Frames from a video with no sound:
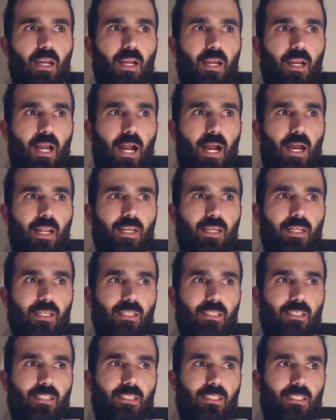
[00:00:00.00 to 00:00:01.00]
kind
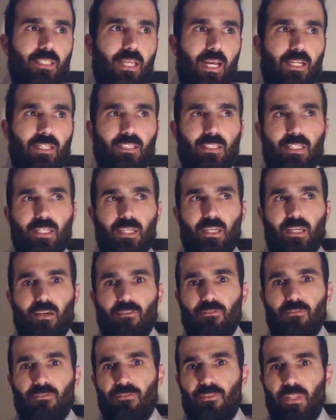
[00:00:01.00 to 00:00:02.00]
of sexy,
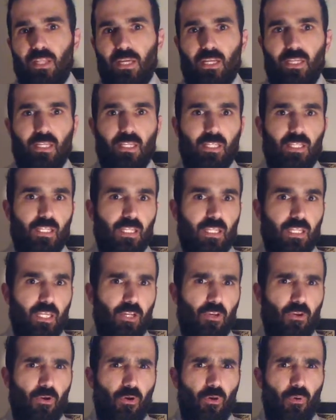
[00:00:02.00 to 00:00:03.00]
conflicted
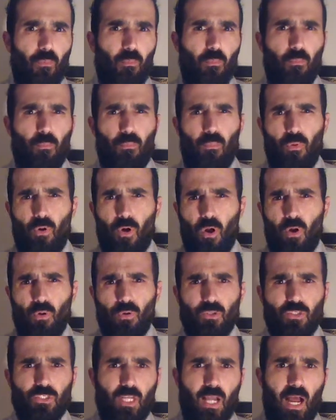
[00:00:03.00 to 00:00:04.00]
leader bro
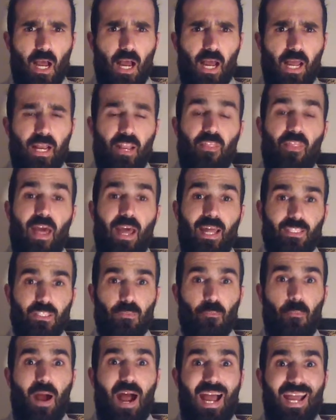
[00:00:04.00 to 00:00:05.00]
Scott. That's
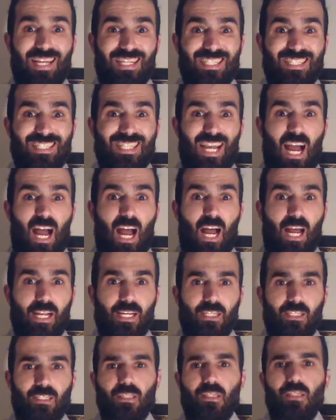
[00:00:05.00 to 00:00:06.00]
my Scott.